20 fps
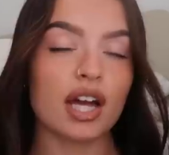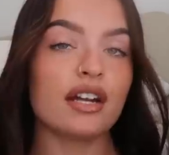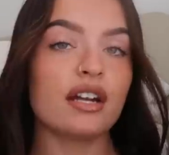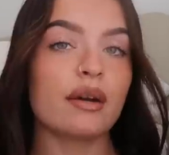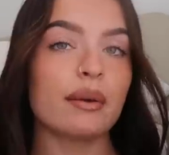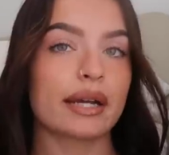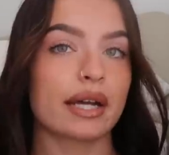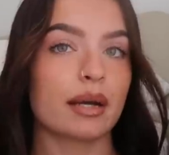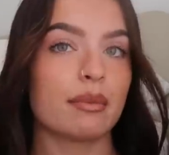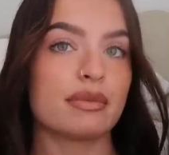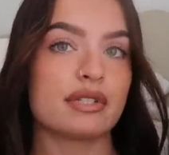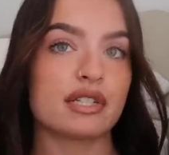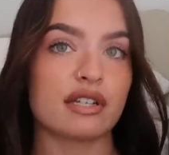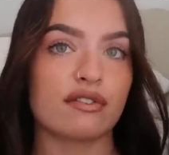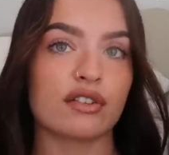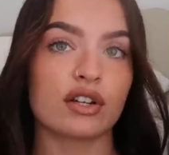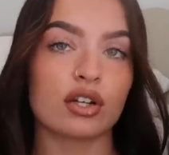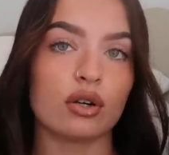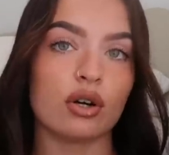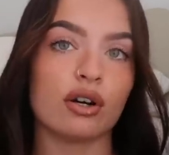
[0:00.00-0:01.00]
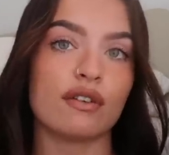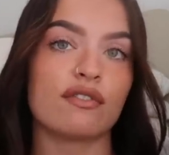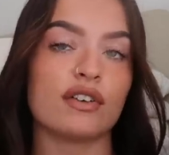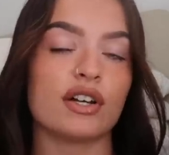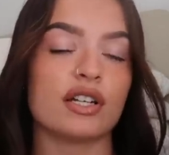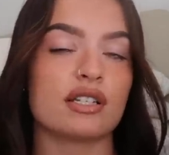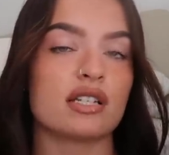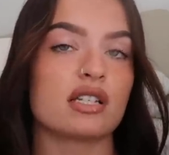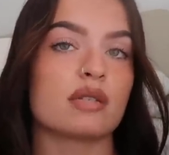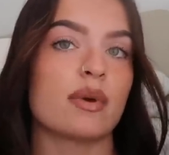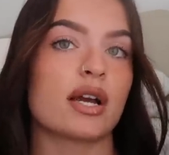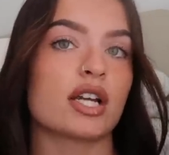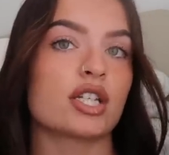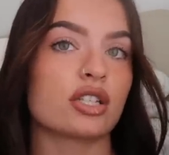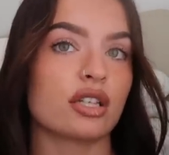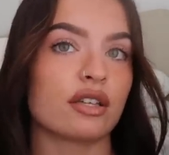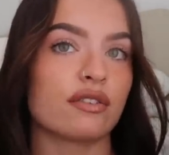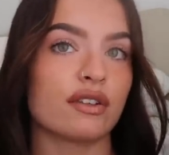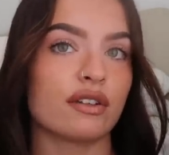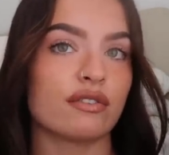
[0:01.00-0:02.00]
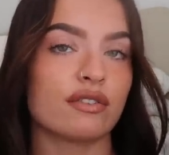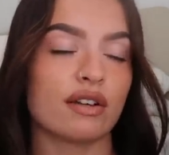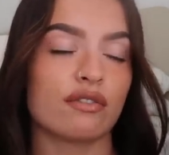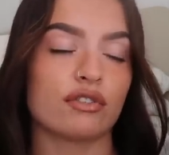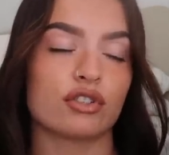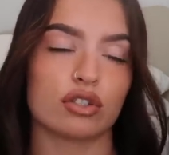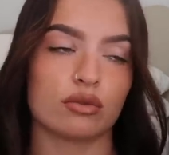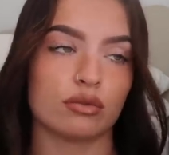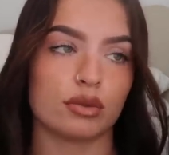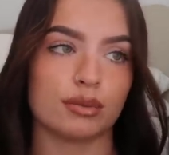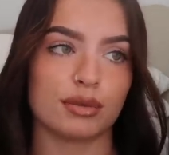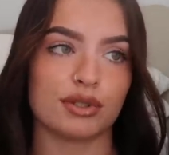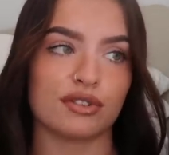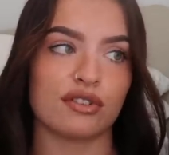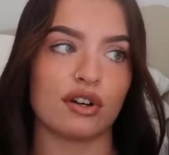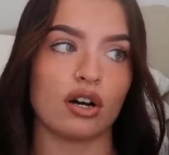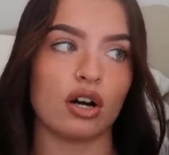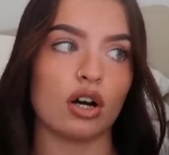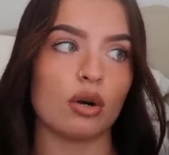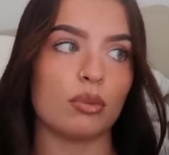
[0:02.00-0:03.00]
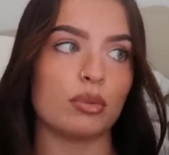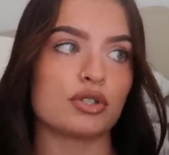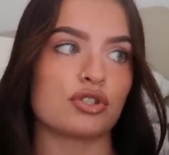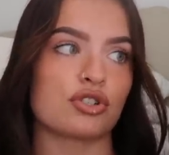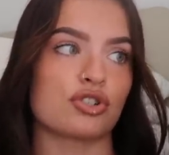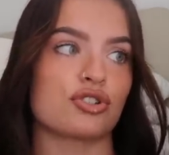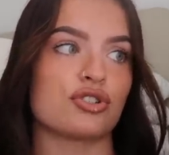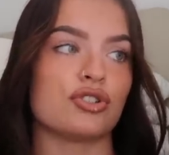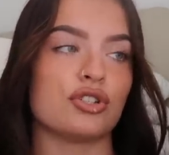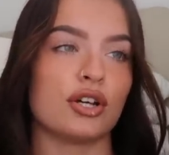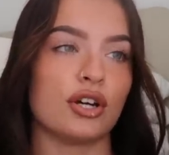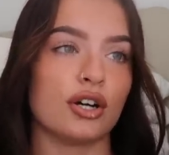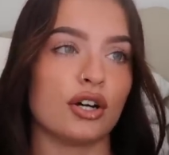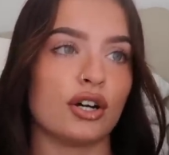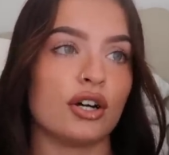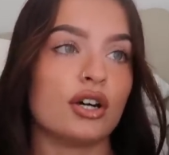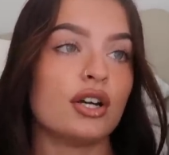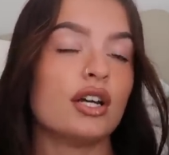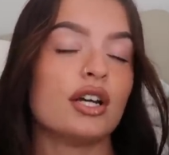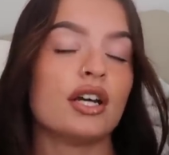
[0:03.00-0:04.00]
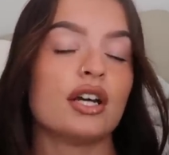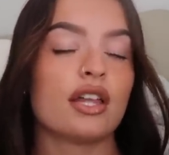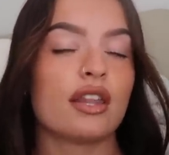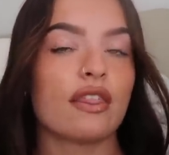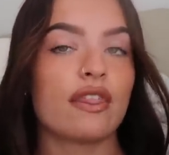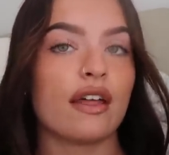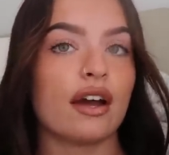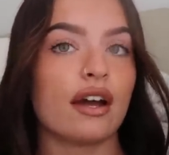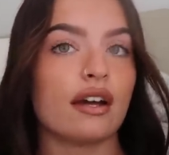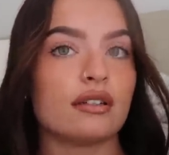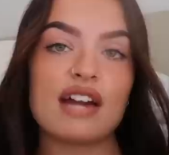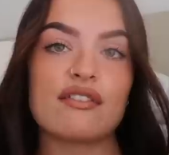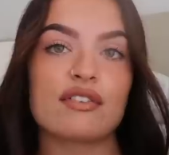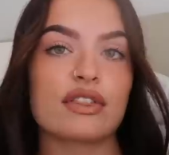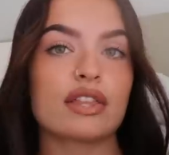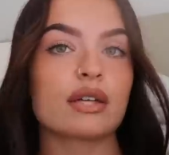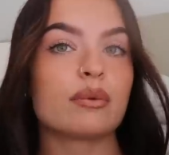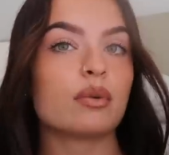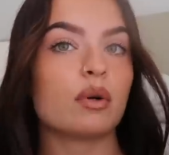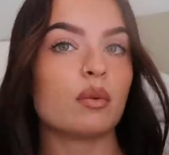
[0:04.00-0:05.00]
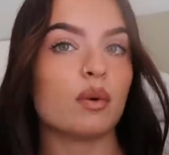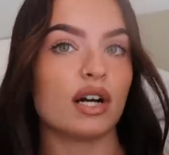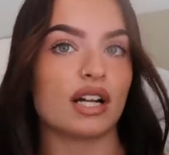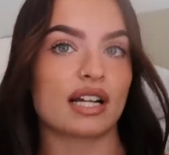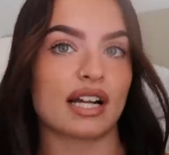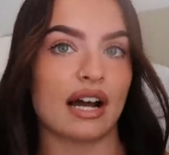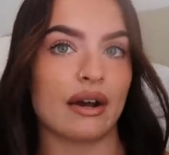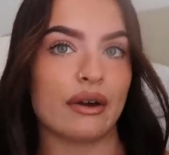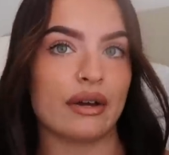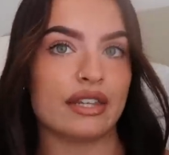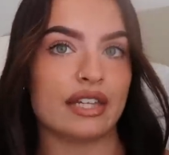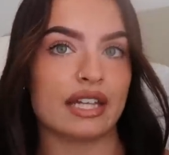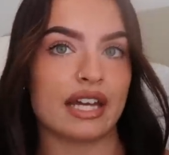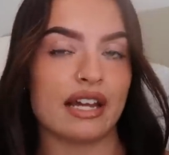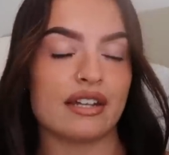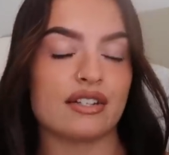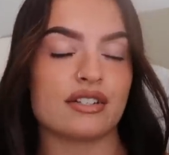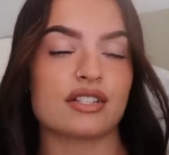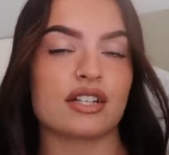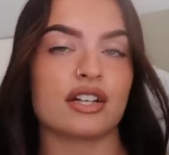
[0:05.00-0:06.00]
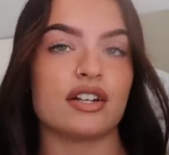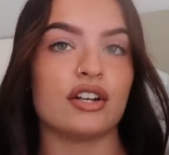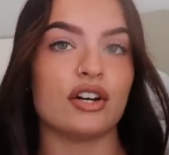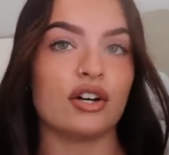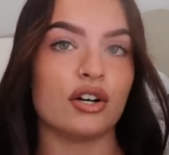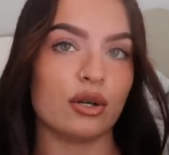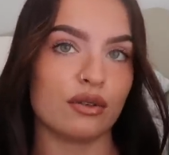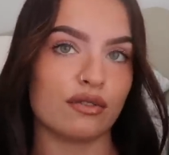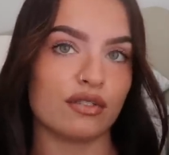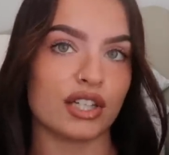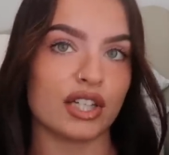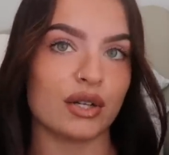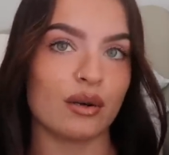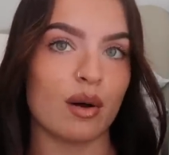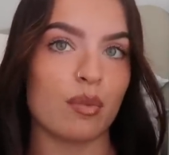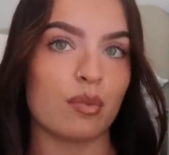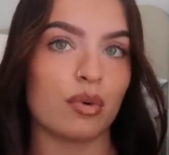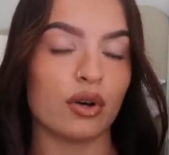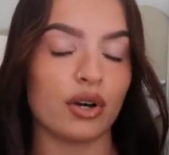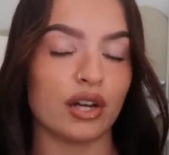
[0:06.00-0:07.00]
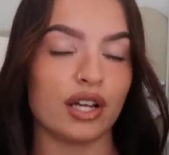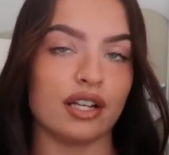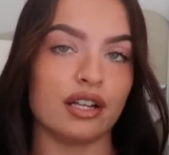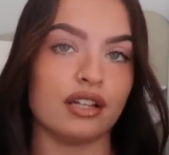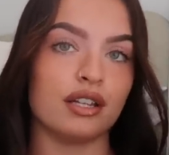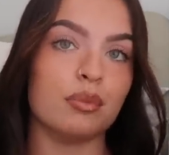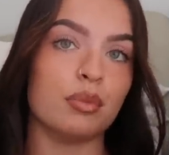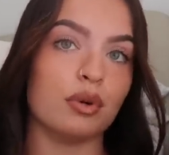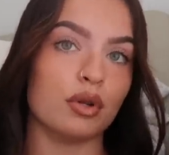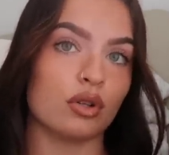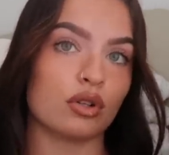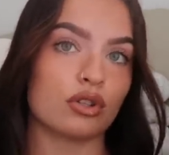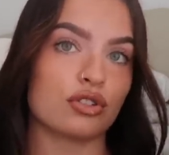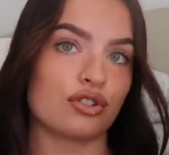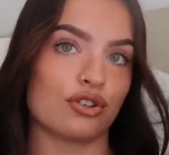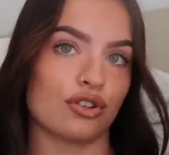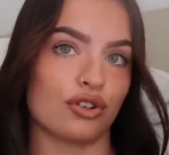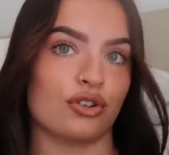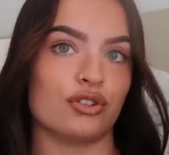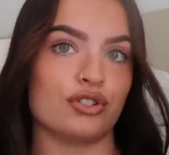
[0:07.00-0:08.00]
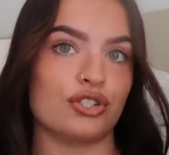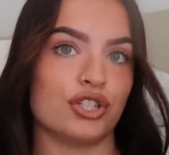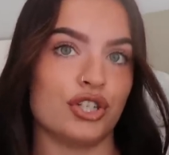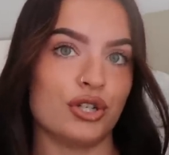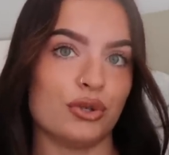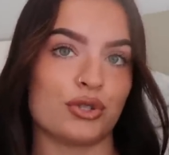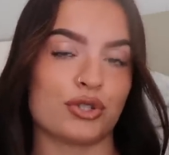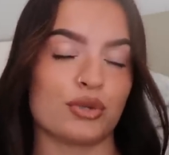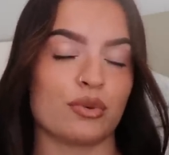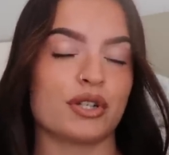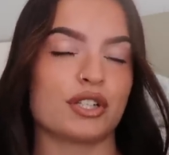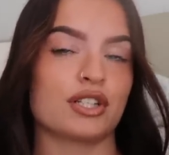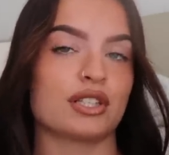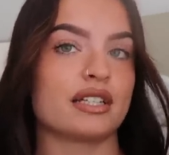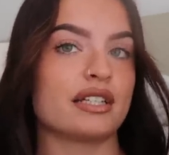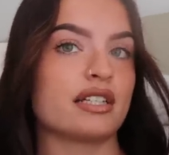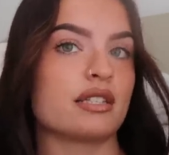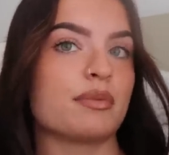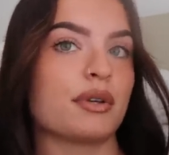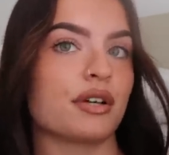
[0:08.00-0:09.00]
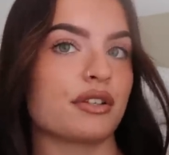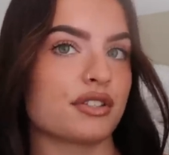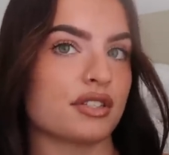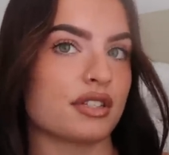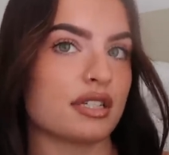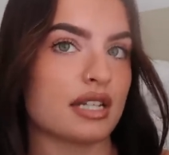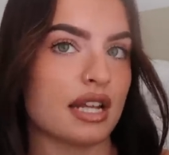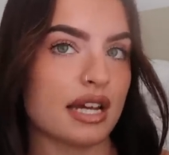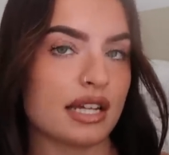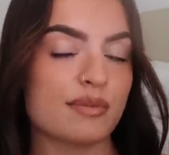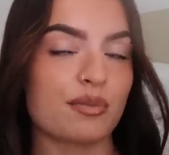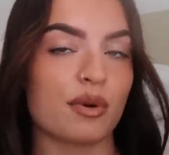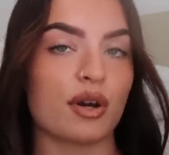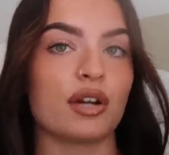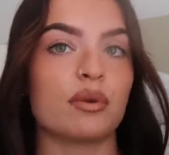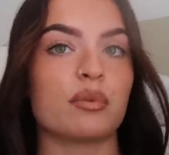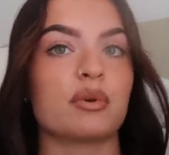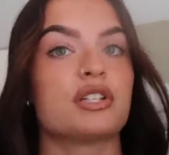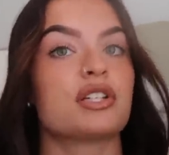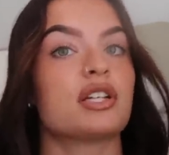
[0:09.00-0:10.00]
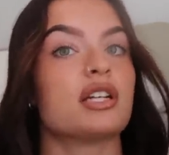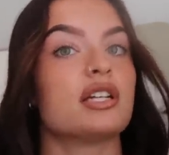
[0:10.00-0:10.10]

I know it can be difficult at first, especially if you've never done one before, but just know that everything will work out in the end, and hopefully you are putting the bulk to good use, which leads me on to the next point, which